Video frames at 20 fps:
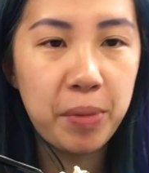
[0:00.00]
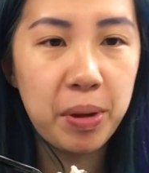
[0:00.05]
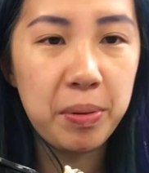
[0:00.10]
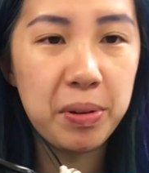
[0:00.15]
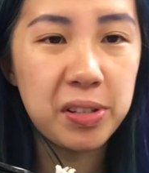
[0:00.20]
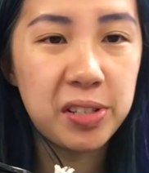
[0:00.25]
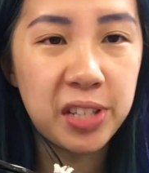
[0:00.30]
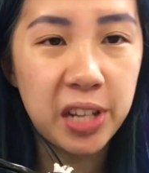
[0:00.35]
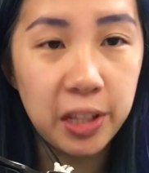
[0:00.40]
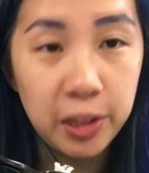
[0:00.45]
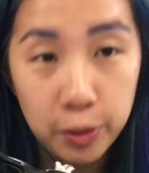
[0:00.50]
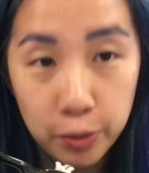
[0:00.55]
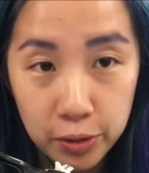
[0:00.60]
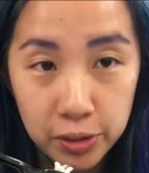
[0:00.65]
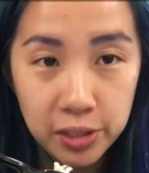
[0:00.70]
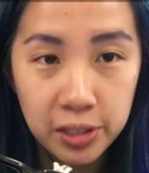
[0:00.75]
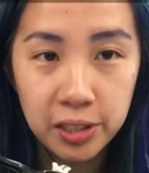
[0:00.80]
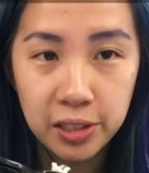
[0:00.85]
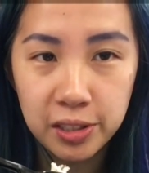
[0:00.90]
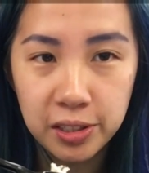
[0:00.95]
Maybe it's St.
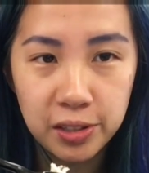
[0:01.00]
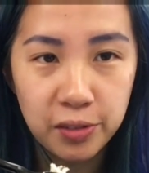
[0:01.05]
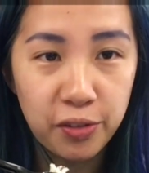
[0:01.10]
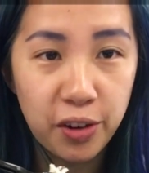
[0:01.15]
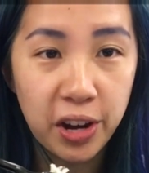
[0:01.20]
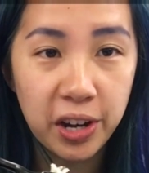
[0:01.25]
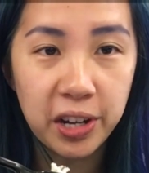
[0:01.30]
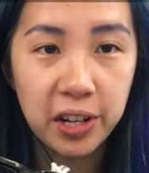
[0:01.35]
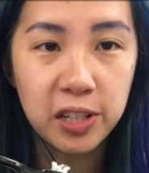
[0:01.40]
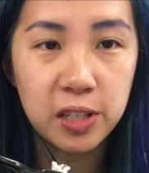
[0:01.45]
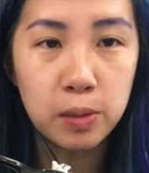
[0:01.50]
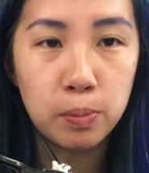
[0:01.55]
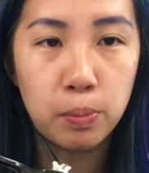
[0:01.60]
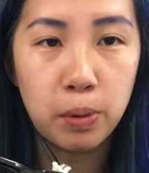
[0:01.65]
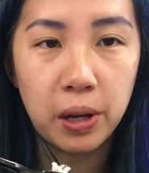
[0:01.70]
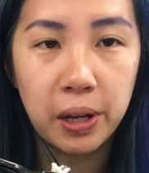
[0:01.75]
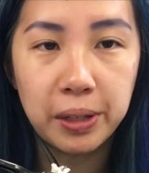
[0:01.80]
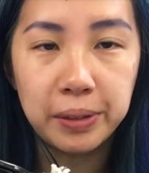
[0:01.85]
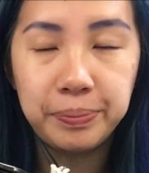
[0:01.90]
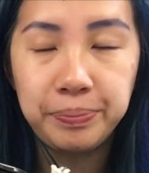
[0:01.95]
Louis's finest,
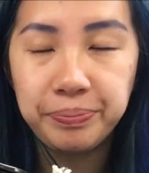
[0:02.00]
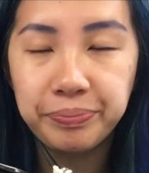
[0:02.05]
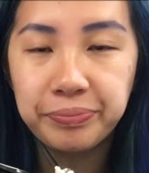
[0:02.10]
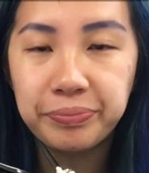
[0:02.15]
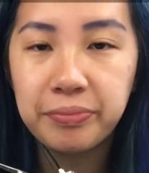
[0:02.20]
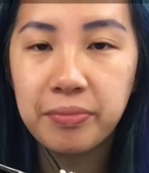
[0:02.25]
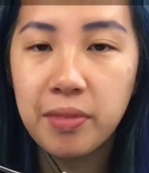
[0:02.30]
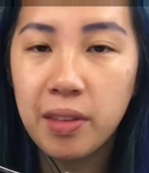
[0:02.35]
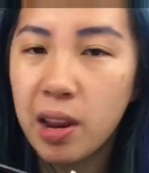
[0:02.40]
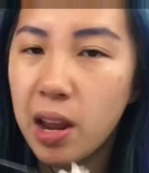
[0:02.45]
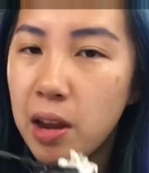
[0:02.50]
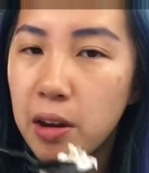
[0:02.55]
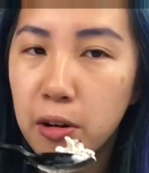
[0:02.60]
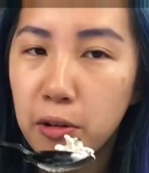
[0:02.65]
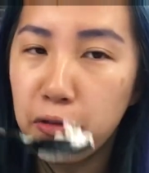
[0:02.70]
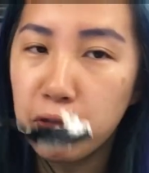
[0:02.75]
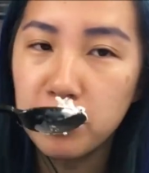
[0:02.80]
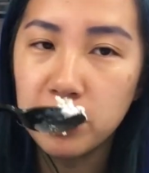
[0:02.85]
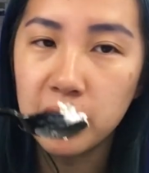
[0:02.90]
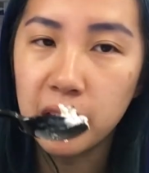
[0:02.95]
but I don't know
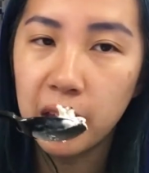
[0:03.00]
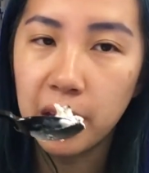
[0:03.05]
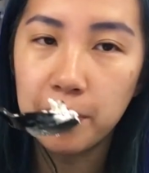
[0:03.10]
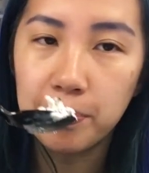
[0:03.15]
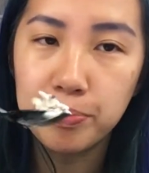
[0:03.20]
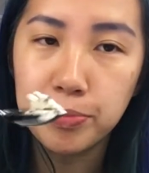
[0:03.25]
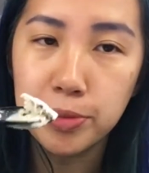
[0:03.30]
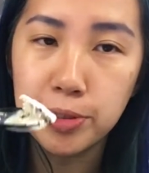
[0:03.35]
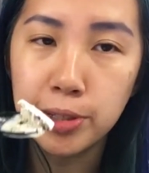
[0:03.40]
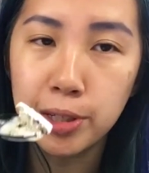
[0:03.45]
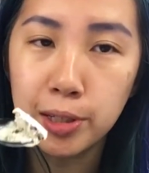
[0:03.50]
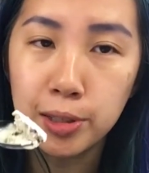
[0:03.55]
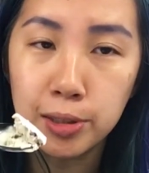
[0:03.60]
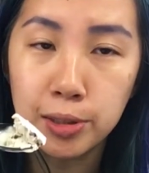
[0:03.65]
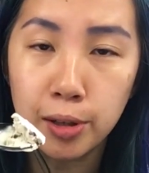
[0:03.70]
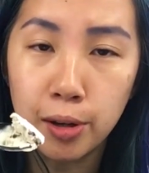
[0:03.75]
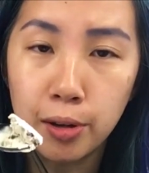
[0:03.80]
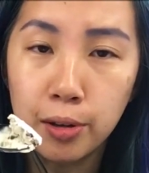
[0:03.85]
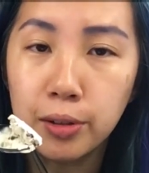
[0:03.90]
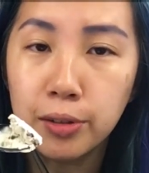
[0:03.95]
if it's like
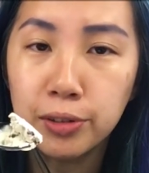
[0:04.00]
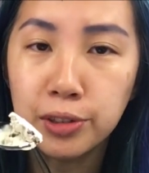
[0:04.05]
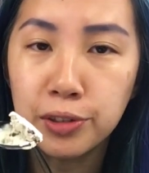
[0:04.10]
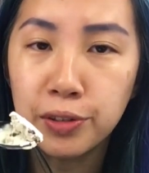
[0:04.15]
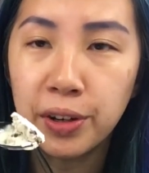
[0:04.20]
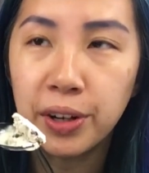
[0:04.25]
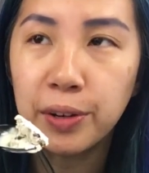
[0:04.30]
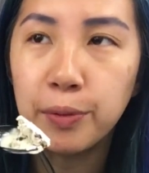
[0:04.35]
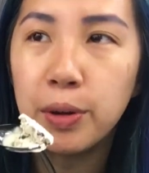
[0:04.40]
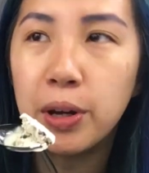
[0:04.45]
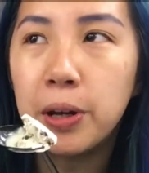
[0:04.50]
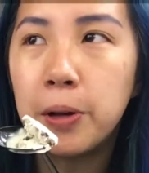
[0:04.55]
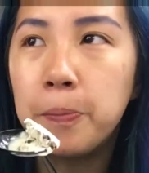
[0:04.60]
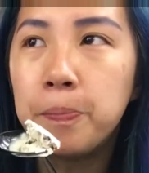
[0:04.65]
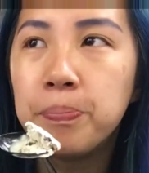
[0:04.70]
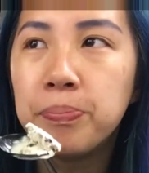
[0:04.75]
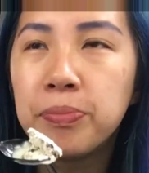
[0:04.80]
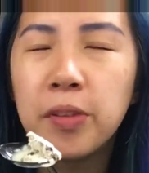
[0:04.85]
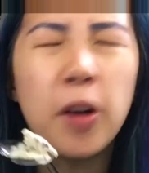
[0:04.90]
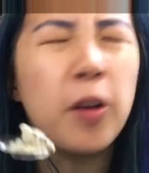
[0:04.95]
$6 fine. Well,
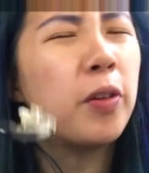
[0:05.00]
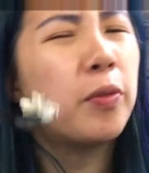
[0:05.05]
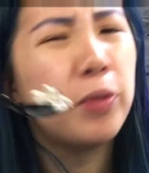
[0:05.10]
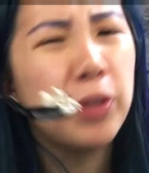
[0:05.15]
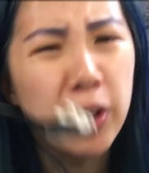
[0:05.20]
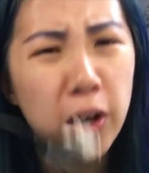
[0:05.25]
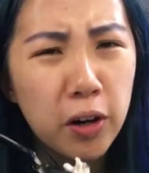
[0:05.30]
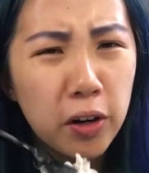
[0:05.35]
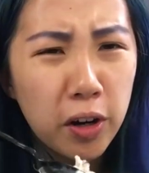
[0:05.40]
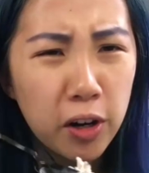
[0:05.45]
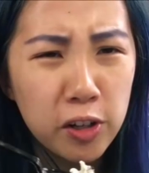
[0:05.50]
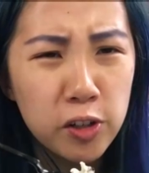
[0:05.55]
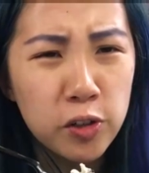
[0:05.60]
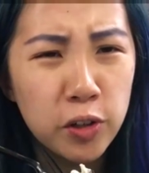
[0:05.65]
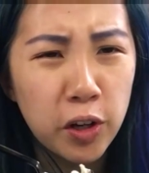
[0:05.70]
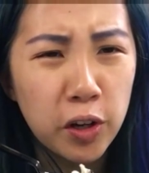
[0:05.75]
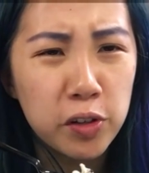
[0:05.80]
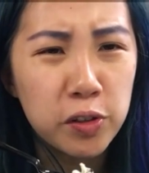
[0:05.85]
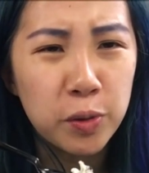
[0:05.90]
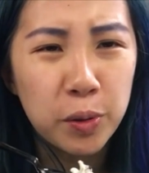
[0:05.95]
oh, we are
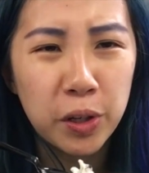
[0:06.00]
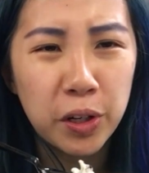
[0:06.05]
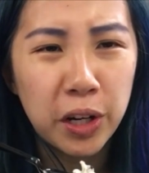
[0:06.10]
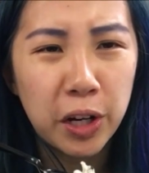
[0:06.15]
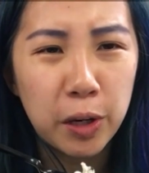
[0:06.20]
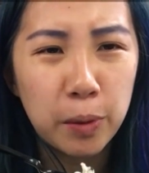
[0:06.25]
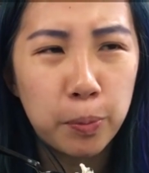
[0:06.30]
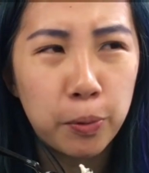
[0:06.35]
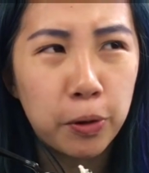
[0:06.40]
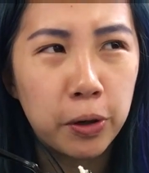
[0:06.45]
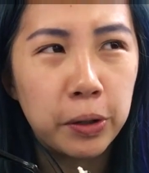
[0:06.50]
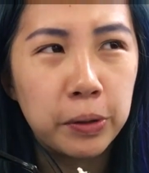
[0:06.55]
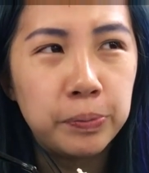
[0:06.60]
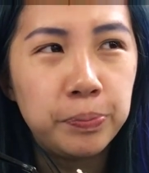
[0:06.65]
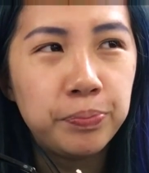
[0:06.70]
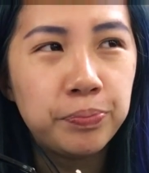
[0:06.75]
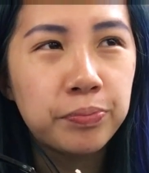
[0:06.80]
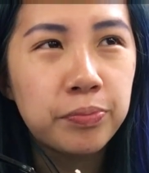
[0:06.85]
actually also in an airport.